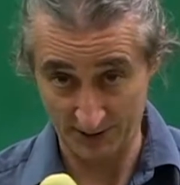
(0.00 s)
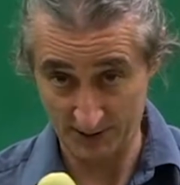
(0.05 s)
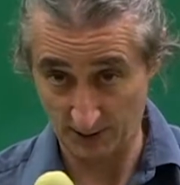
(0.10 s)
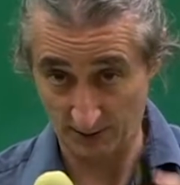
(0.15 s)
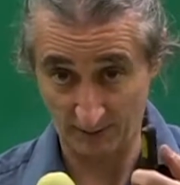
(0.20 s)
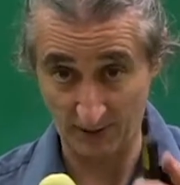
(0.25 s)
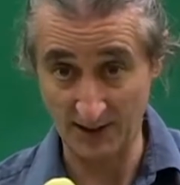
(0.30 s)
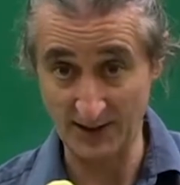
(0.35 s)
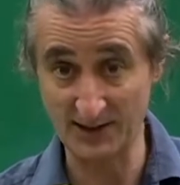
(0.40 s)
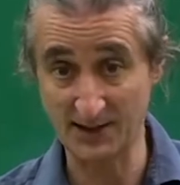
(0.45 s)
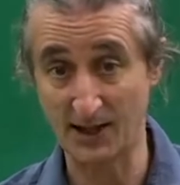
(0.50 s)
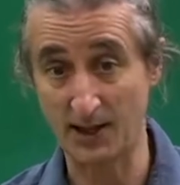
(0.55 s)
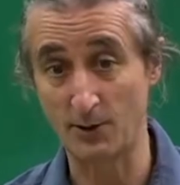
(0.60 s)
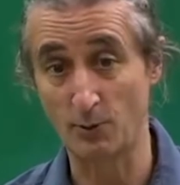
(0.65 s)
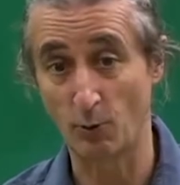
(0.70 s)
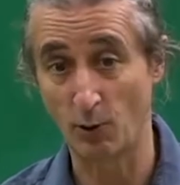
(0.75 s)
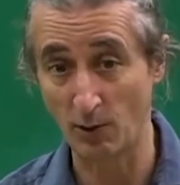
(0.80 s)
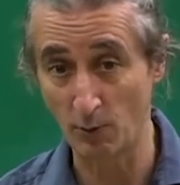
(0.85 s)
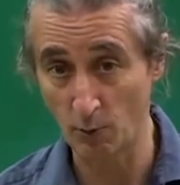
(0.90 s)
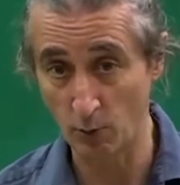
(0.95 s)
So if they say
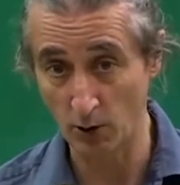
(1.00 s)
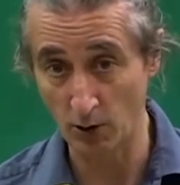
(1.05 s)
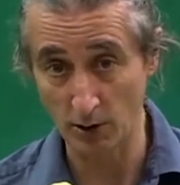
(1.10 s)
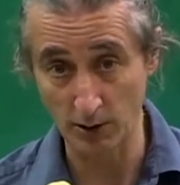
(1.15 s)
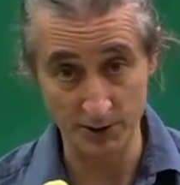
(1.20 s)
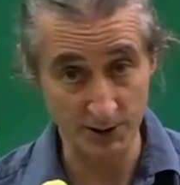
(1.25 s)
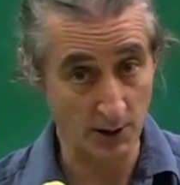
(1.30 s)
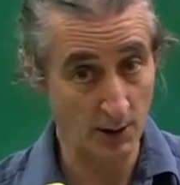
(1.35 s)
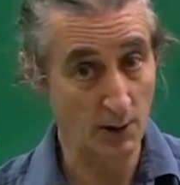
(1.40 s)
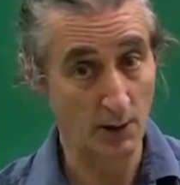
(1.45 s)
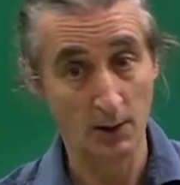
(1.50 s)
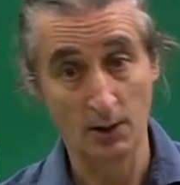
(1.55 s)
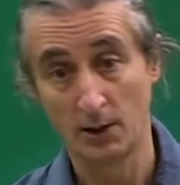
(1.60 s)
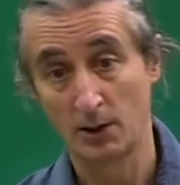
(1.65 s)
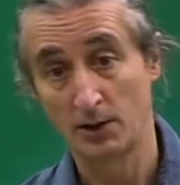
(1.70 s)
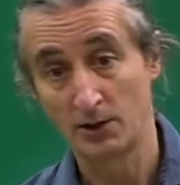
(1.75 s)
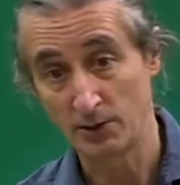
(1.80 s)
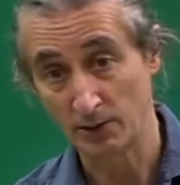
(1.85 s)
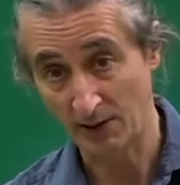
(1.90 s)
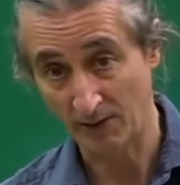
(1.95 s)
one word,
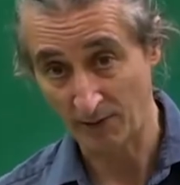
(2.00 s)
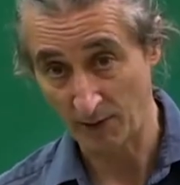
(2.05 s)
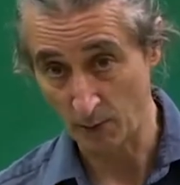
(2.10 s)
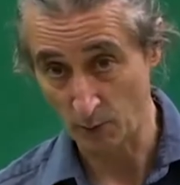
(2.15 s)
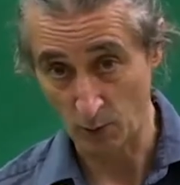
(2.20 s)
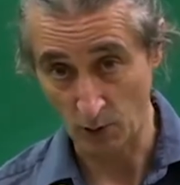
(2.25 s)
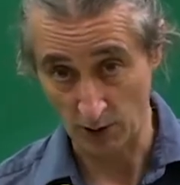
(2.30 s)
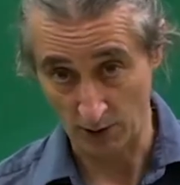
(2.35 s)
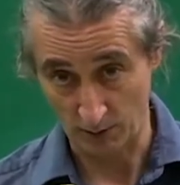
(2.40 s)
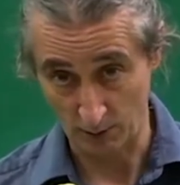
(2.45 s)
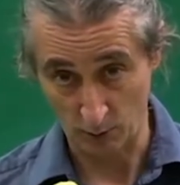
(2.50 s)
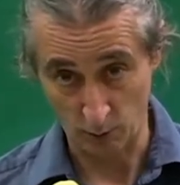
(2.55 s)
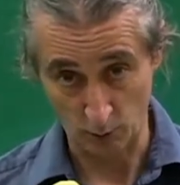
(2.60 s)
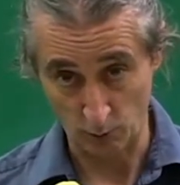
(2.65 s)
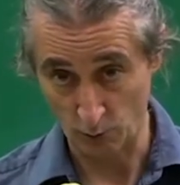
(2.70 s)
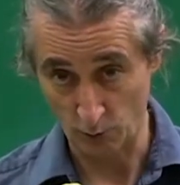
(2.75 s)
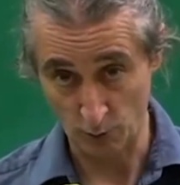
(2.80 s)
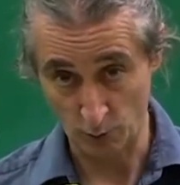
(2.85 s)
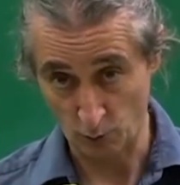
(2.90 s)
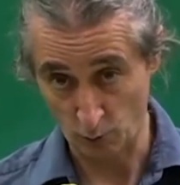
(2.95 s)
you give them
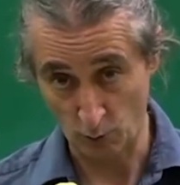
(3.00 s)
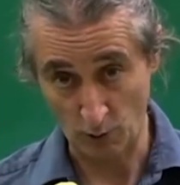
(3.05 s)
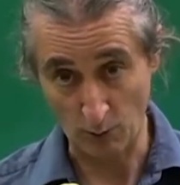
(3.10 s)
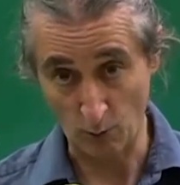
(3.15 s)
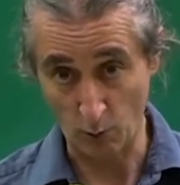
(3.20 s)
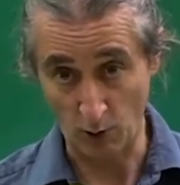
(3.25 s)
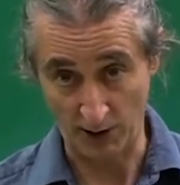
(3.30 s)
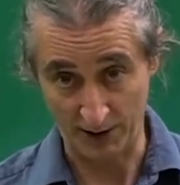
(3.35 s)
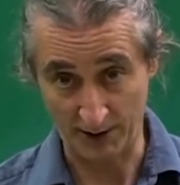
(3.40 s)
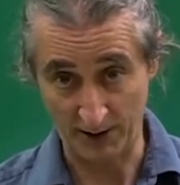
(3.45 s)
one word.